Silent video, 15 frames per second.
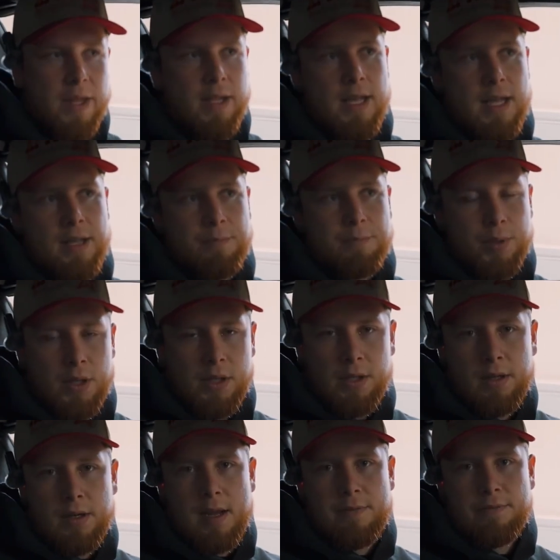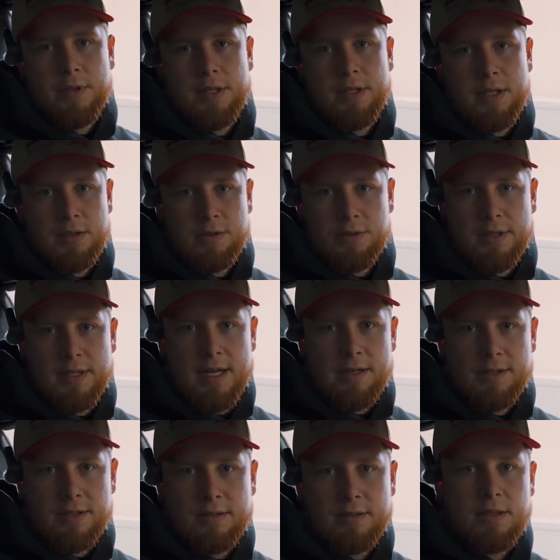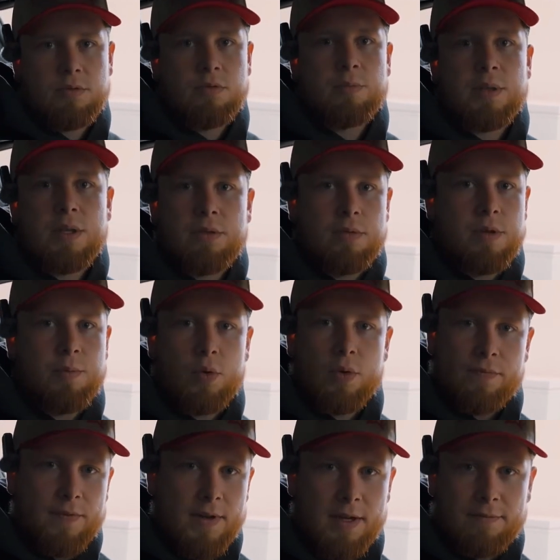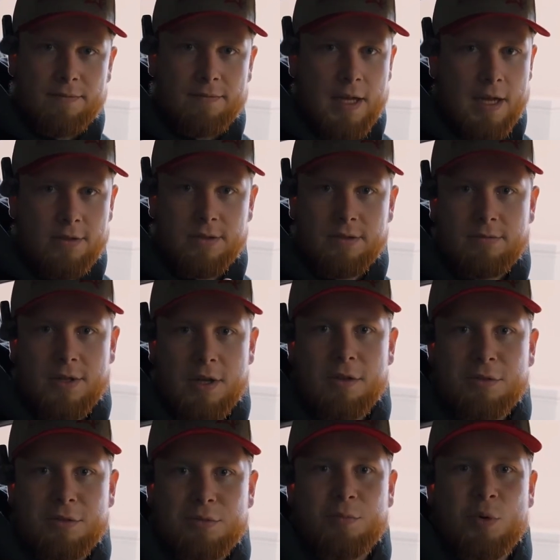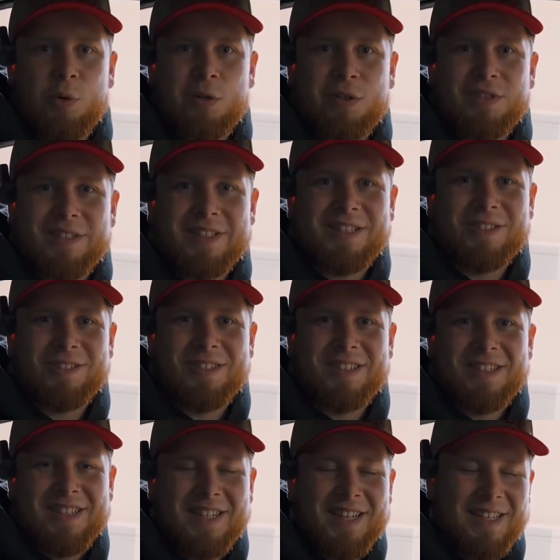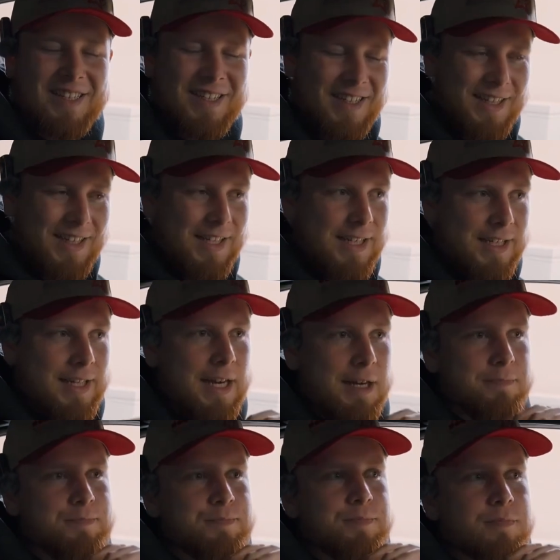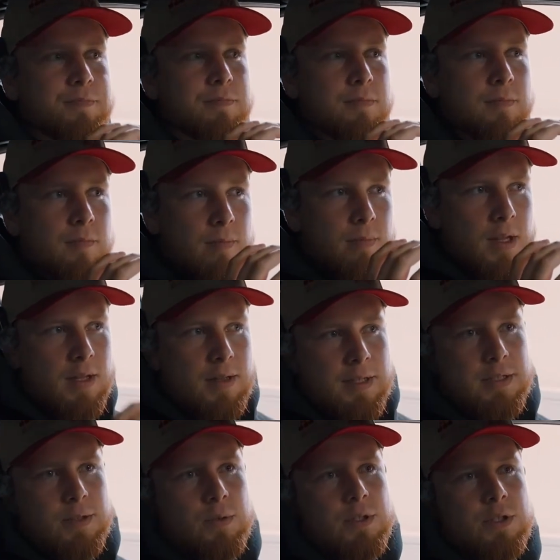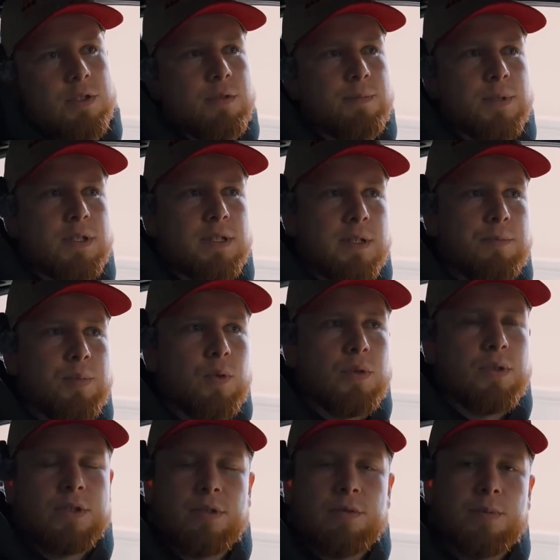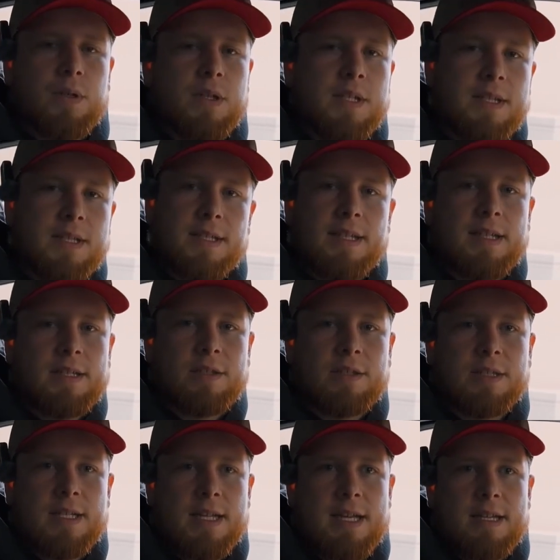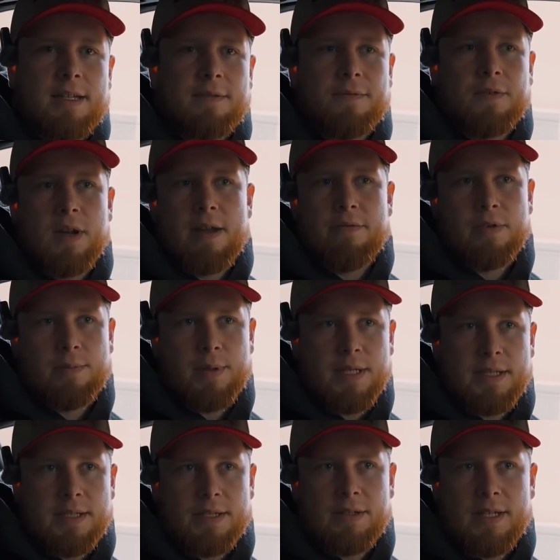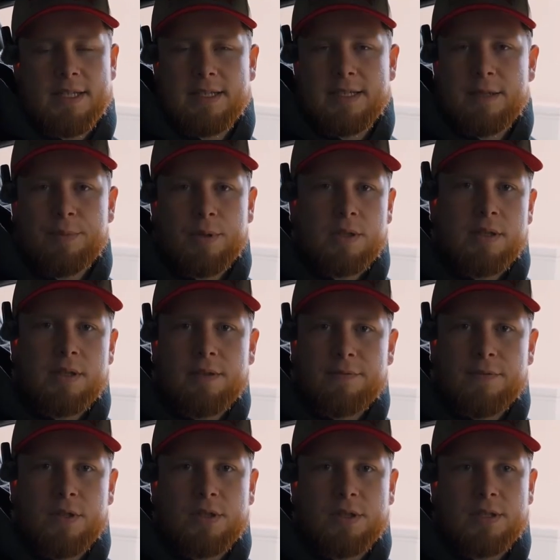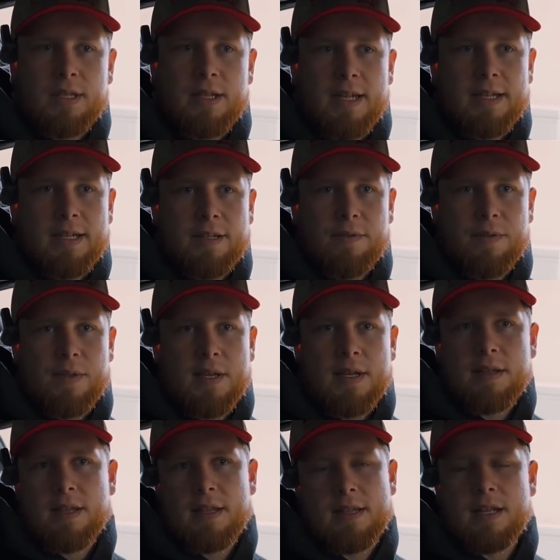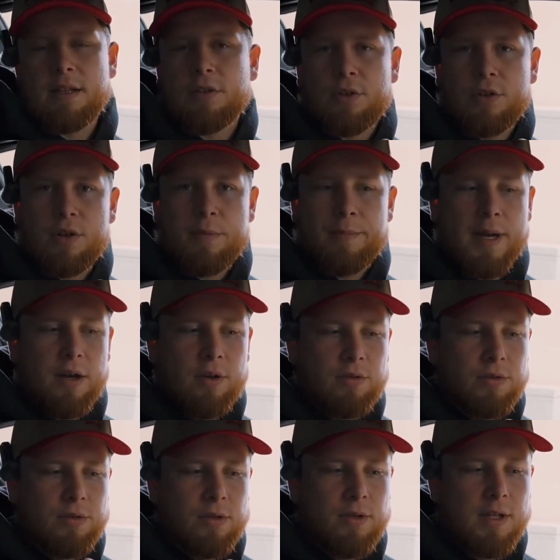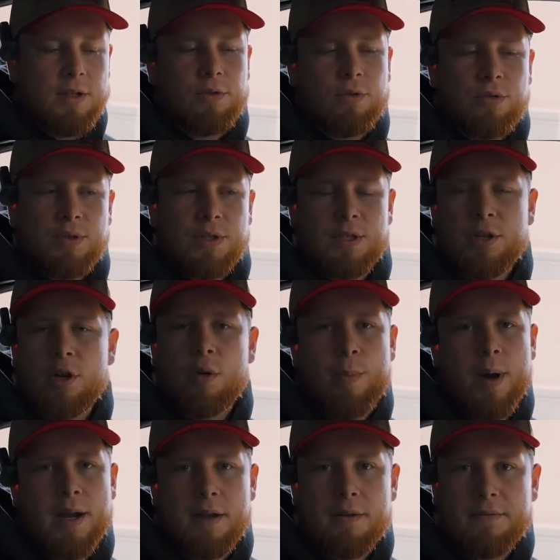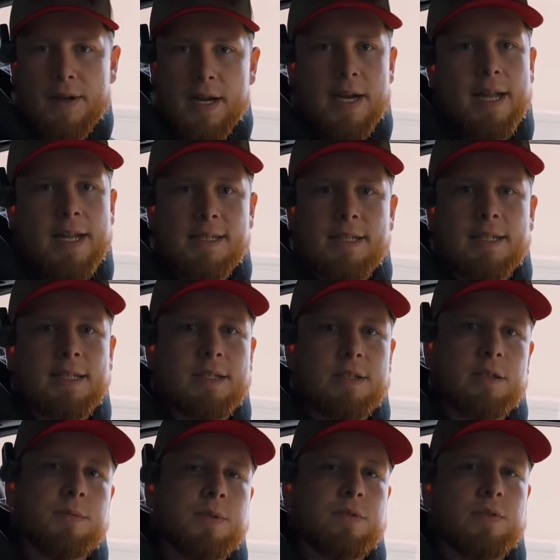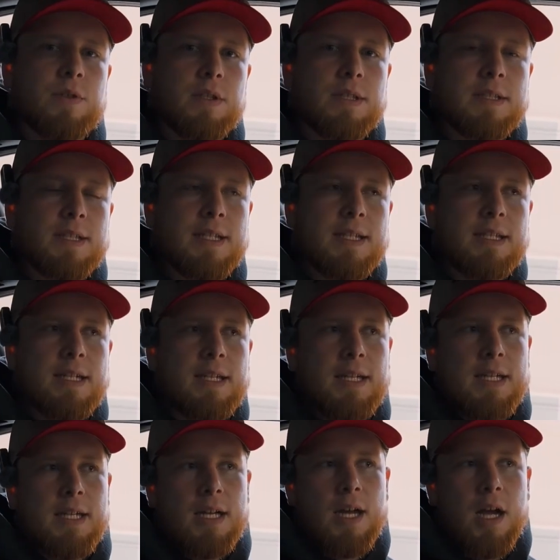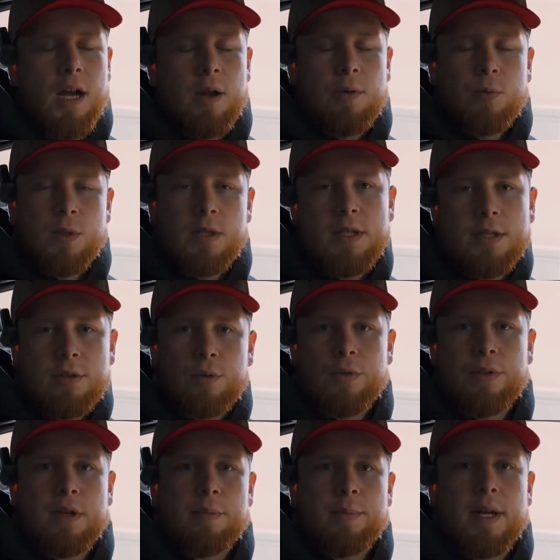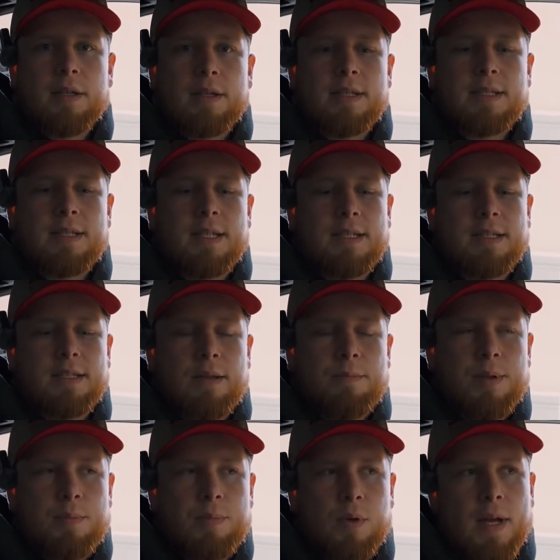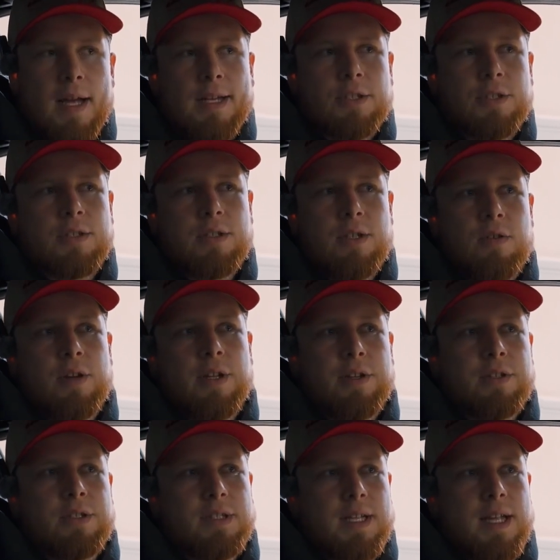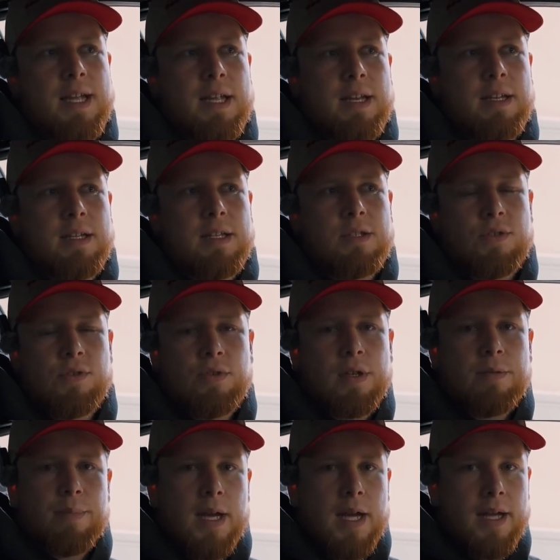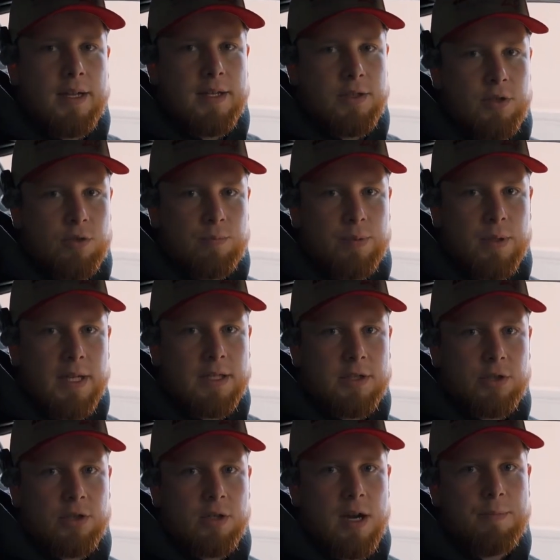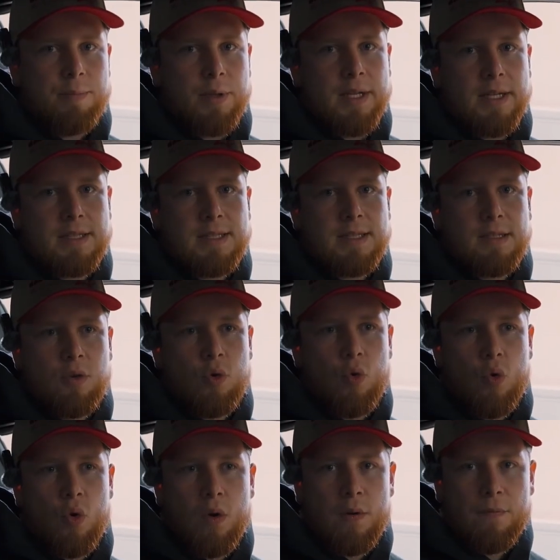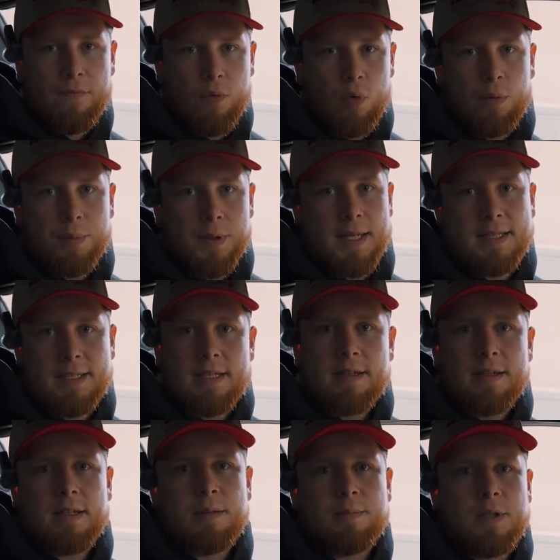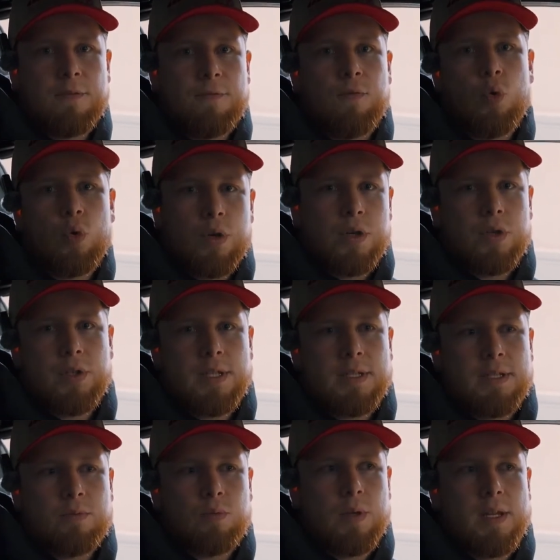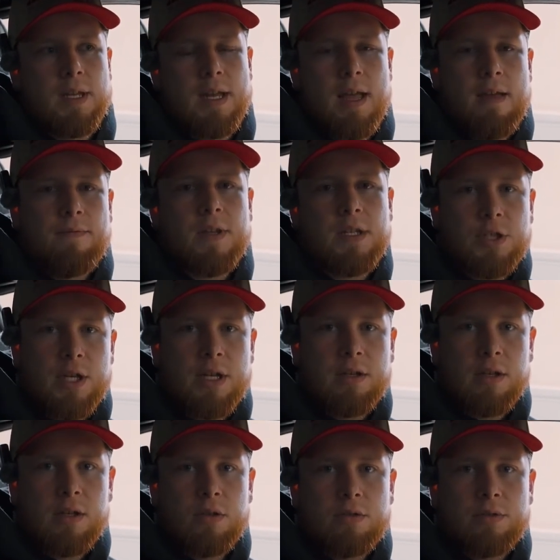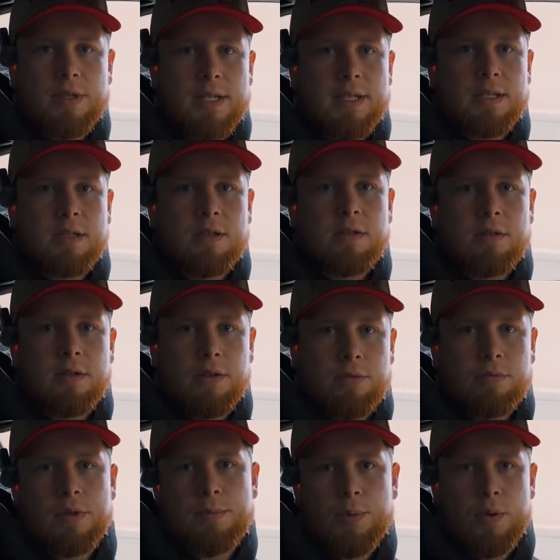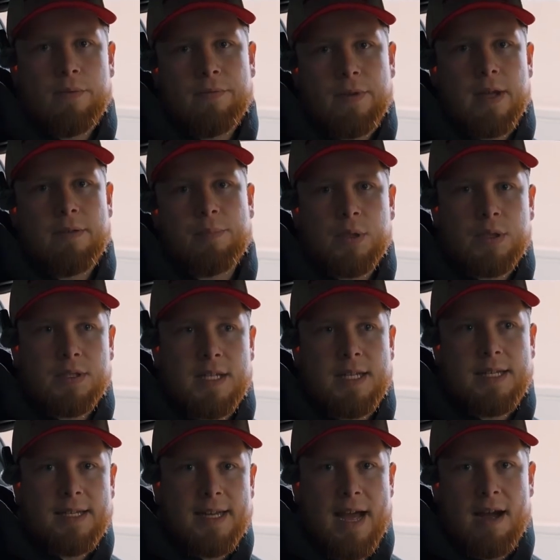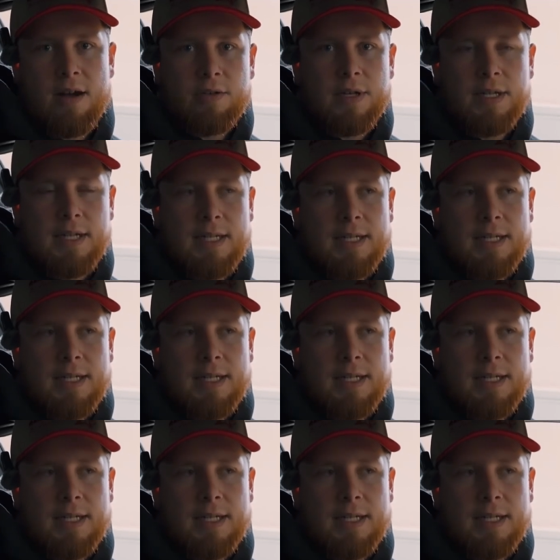And per every 100,000, it would be $3,500 more, essentially, okay? Now, this one's super simple and super easy to understand for everybody, so that's typically the first, thing that they learn about little to no money financing in terms of real estate. A really cool thing about this that some people actually don't understand is you can buy a duplex, triplex, or a fourplex, anything up to 4 units with an FHA loan that is literally 3.5% down,